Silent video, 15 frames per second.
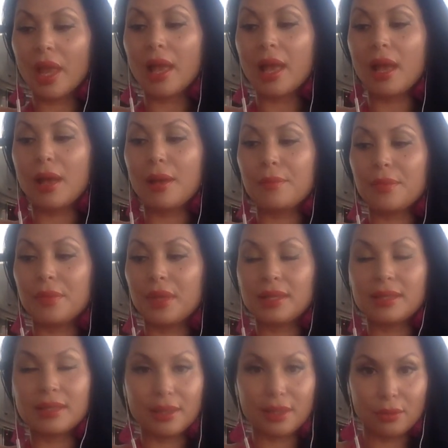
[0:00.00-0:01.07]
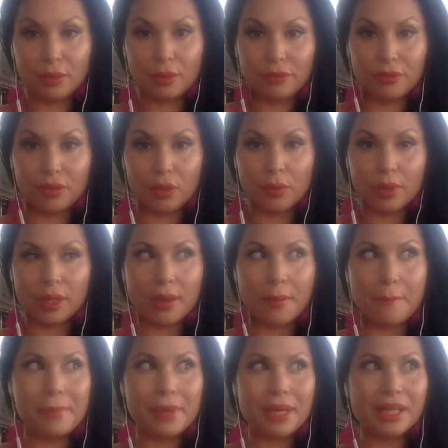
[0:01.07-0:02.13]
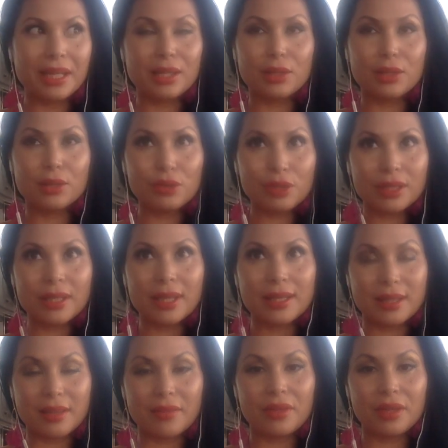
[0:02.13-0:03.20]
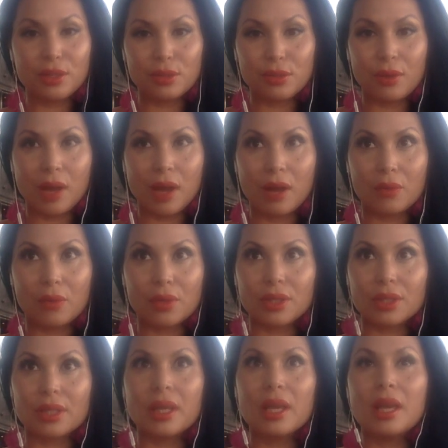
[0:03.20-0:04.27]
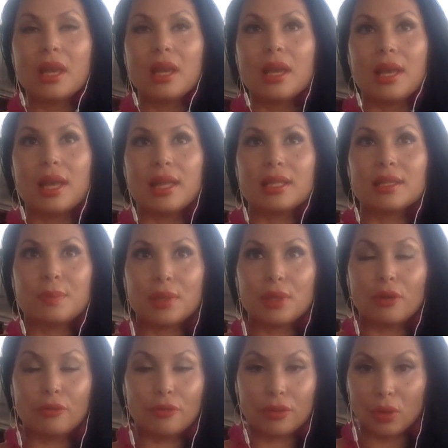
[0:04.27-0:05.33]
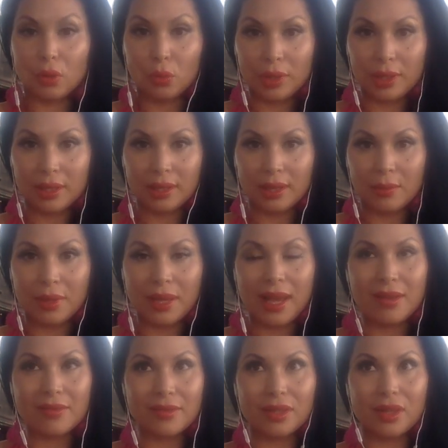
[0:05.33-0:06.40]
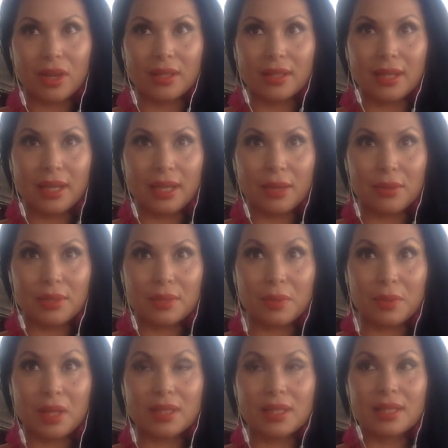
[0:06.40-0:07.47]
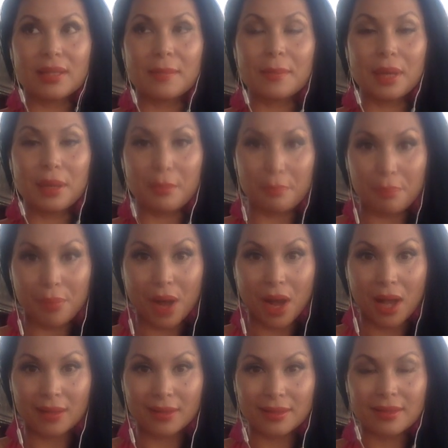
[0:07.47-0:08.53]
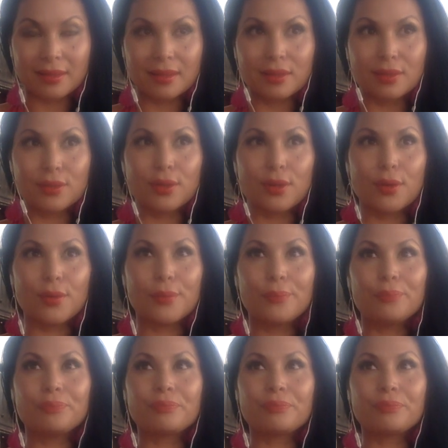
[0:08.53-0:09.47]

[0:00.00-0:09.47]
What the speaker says: They said they're reviewing it, but it usually takes 72 hours. It's been over a week and we haven't gotten any responses but bots. So